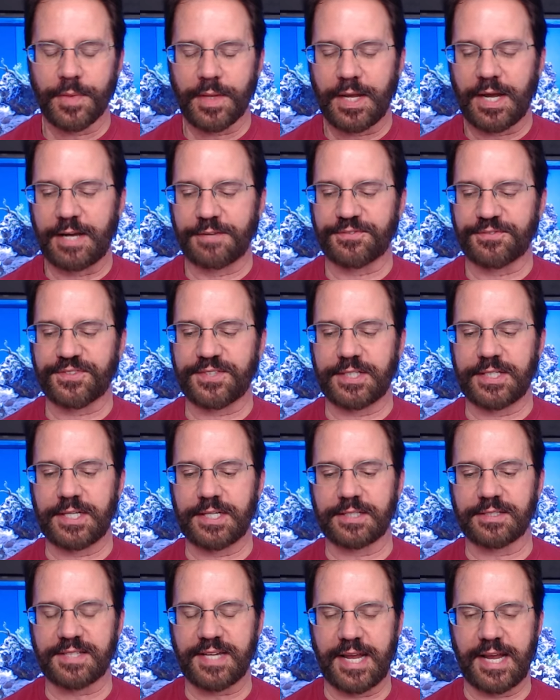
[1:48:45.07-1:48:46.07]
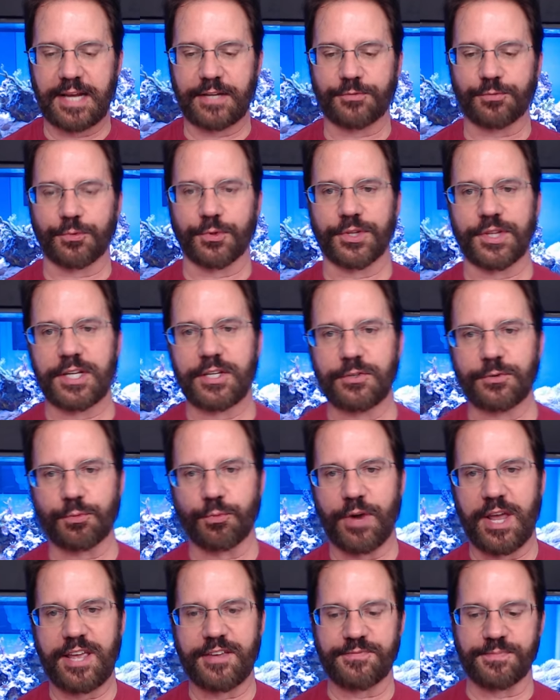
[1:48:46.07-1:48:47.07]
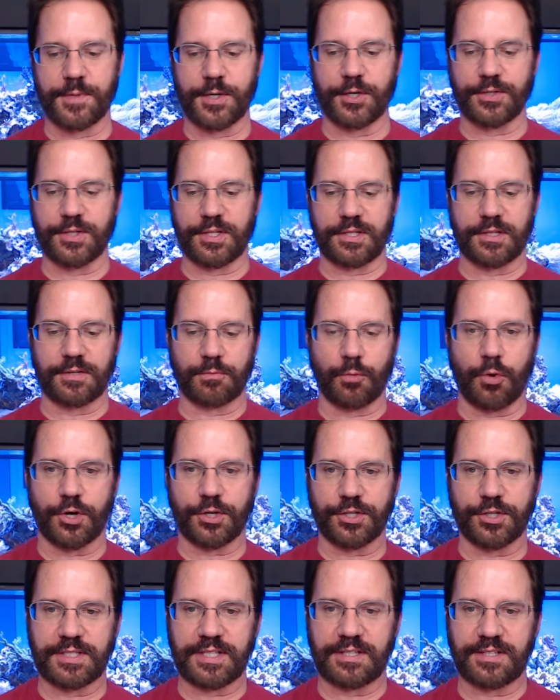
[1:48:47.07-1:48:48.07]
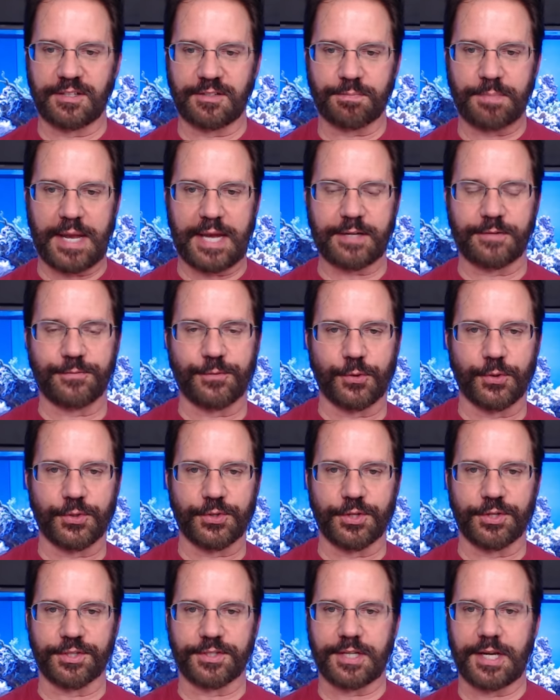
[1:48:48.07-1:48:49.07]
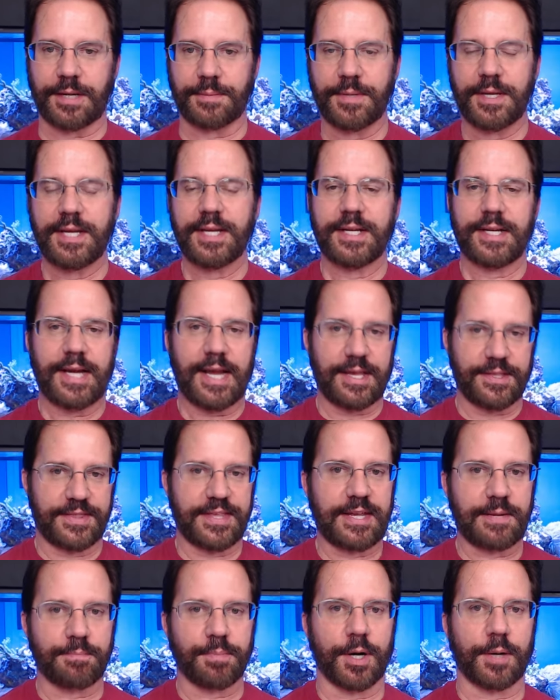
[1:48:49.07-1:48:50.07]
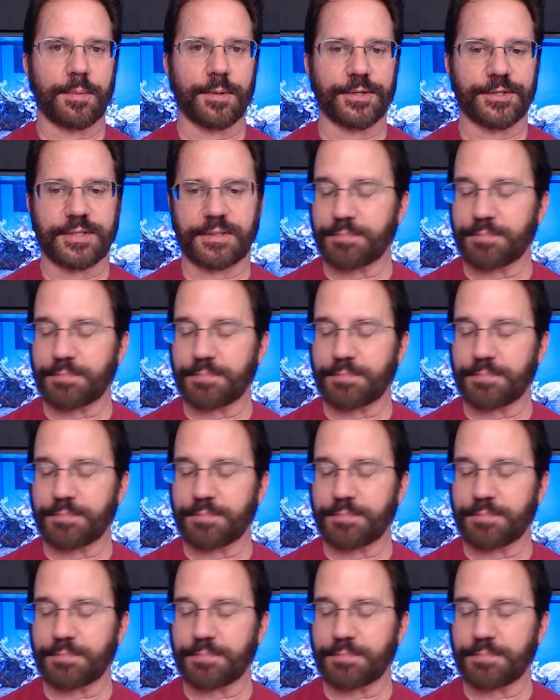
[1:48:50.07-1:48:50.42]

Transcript: I've seen it in tanks where they used wave mode and the water did this back and forth all the time and they bubbled.